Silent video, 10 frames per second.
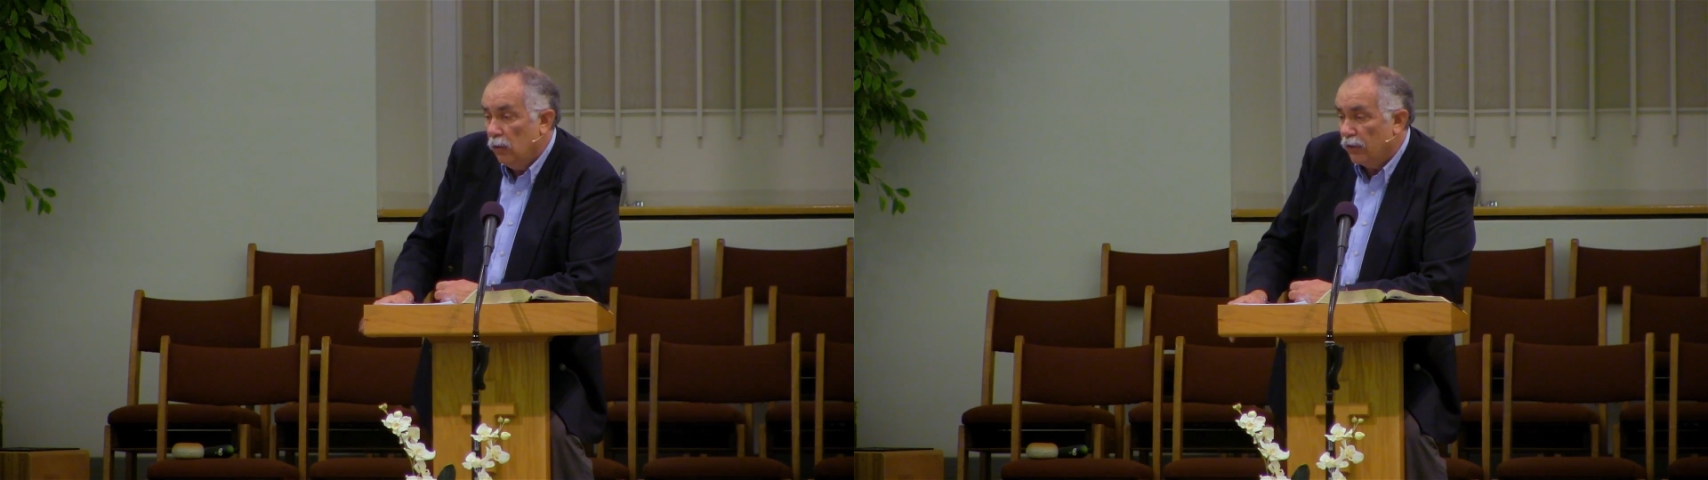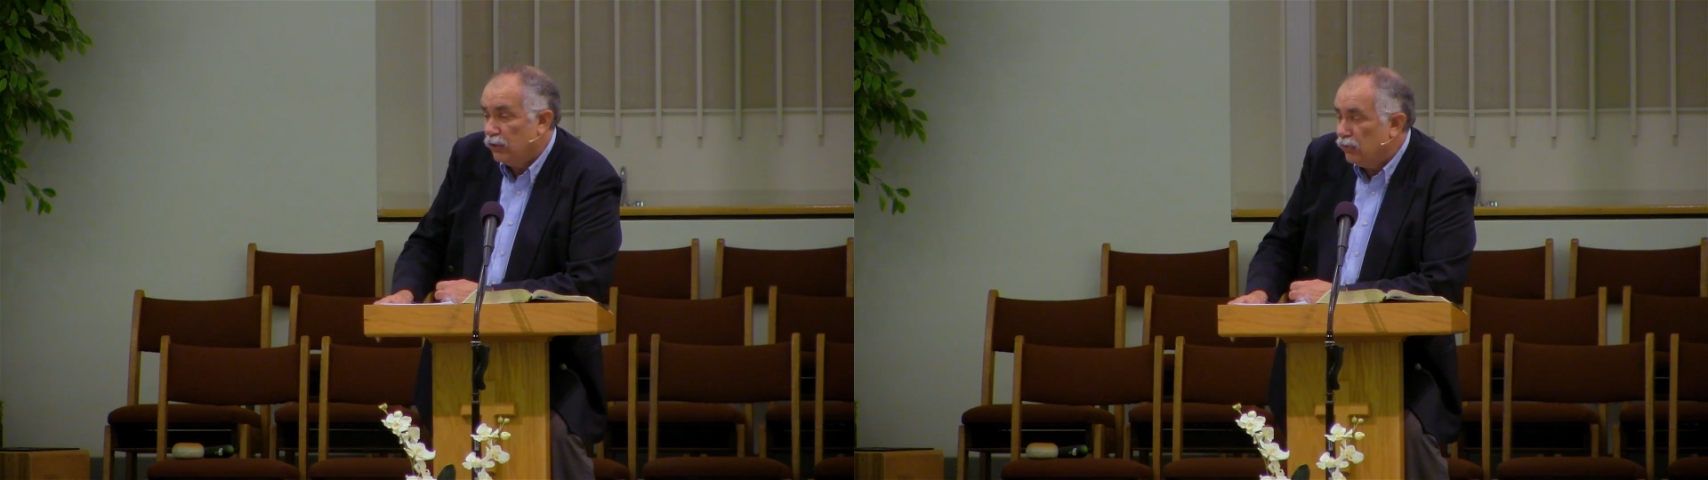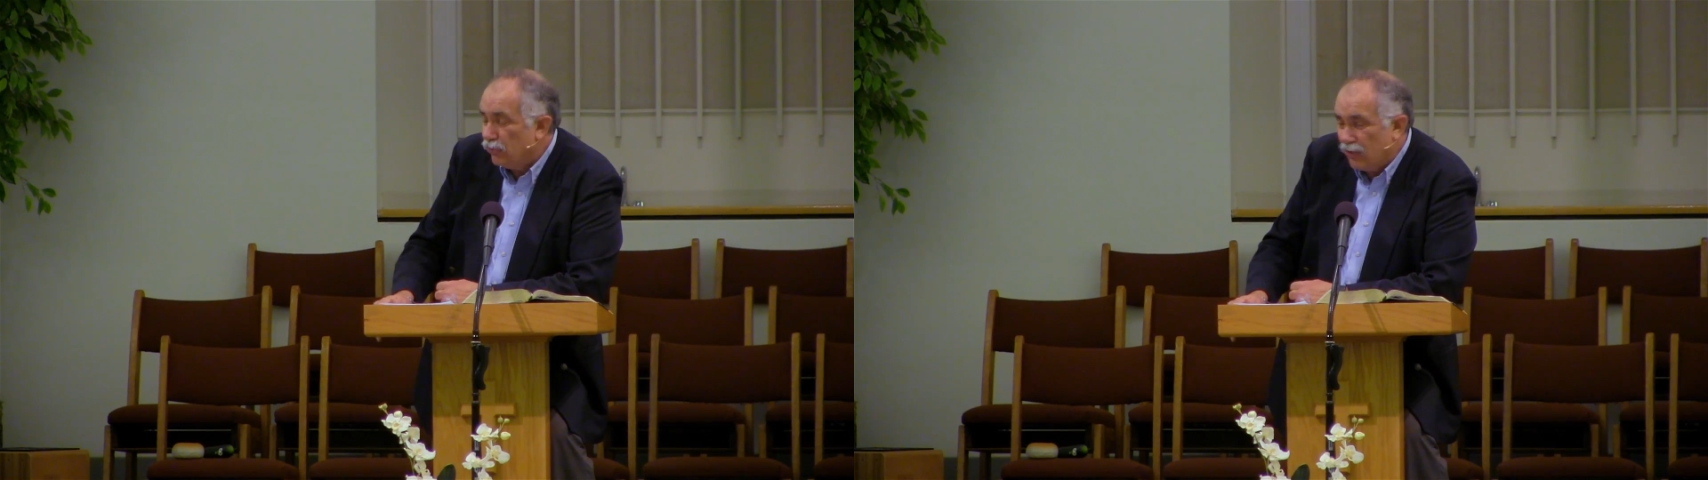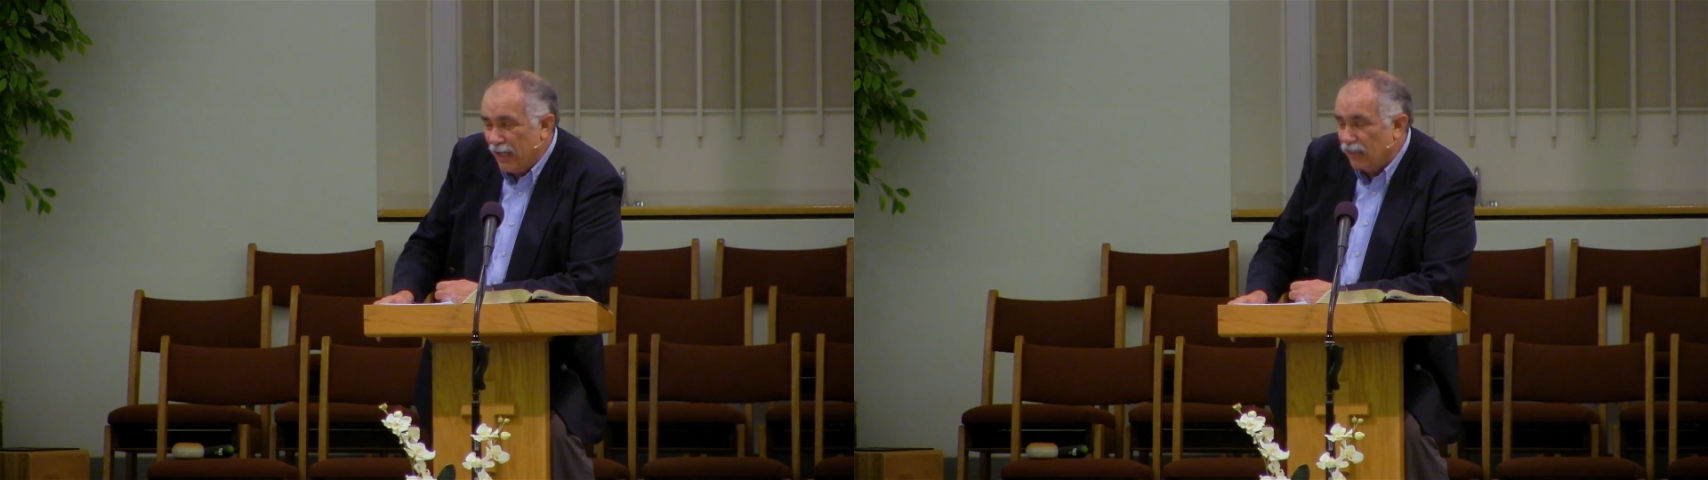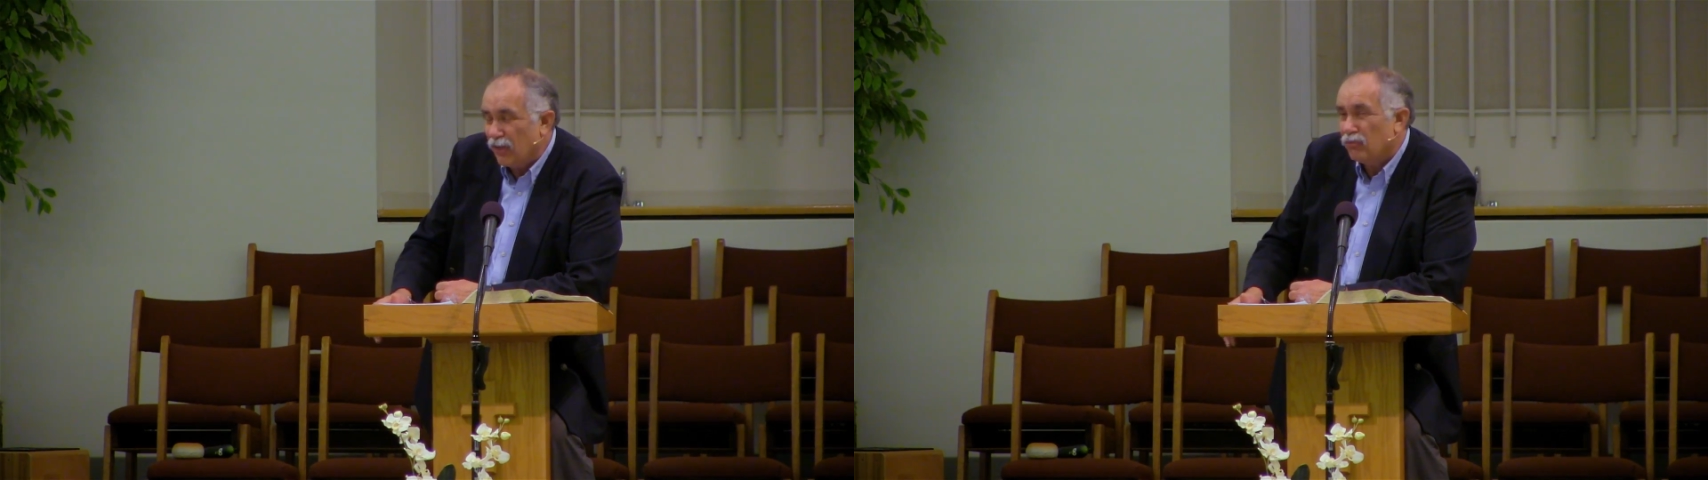what you
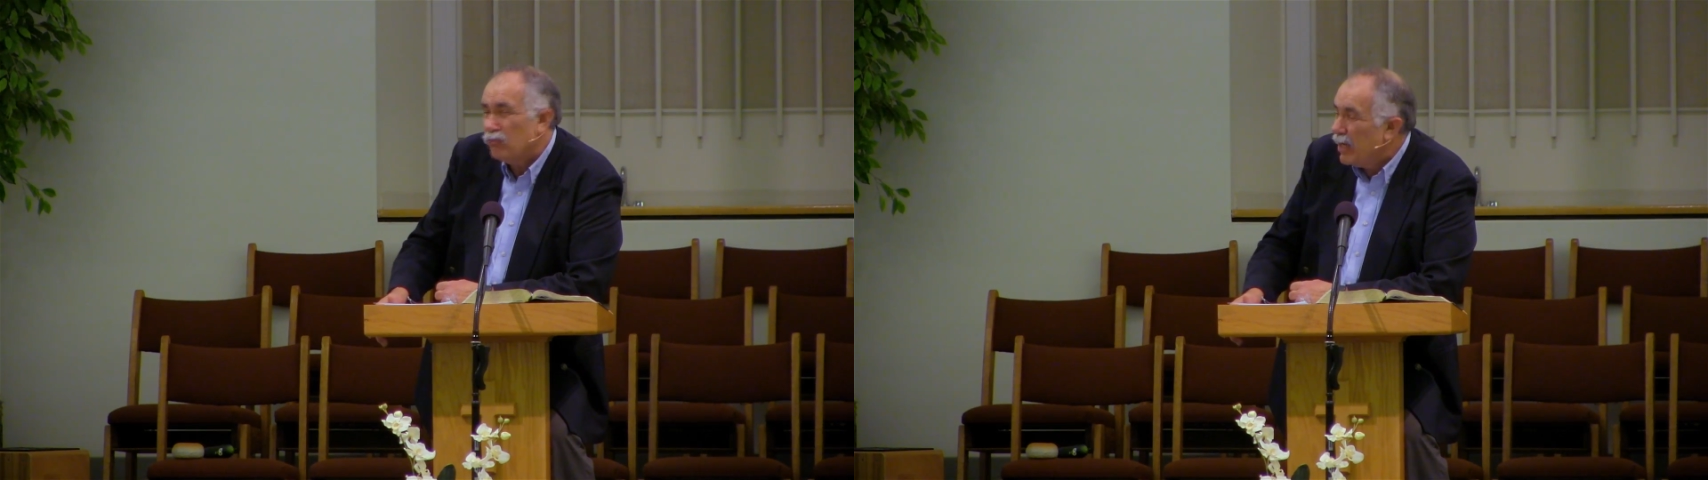see is it's